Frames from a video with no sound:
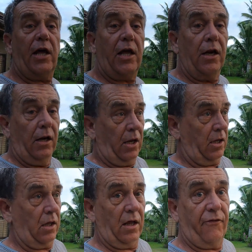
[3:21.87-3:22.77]
then
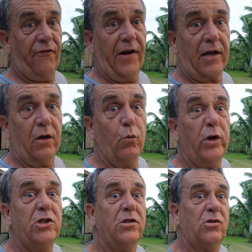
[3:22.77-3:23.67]
the fucking
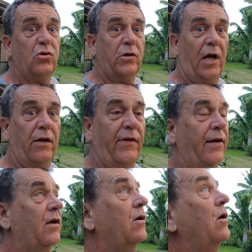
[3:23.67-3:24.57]
witches took
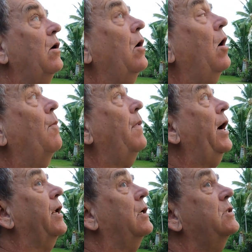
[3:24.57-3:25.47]
over. Oh,
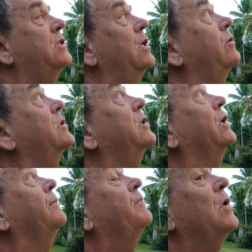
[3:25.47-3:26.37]
mate,
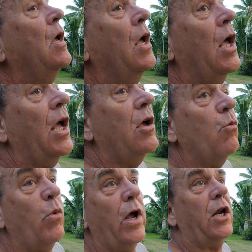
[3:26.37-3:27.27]
seriously.
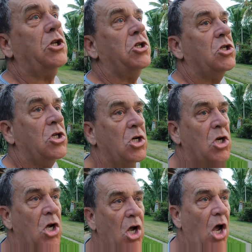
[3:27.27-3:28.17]
It went,
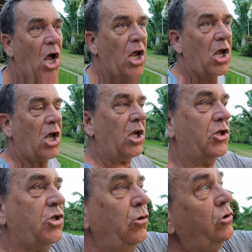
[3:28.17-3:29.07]
it
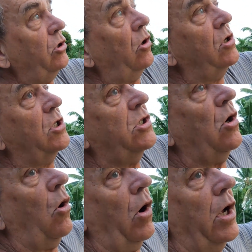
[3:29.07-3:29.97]
tilted on its
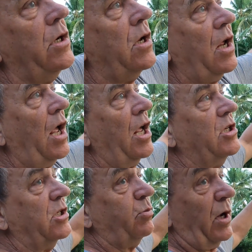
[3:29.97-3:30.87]
side
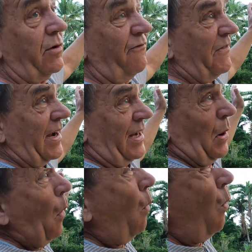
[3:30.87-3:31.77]
and just went
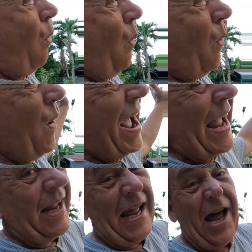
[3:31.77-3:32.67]
fucking
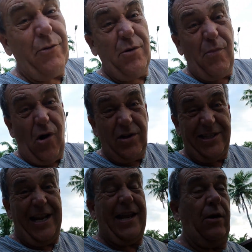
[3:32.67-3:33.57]
whack, 100 miles an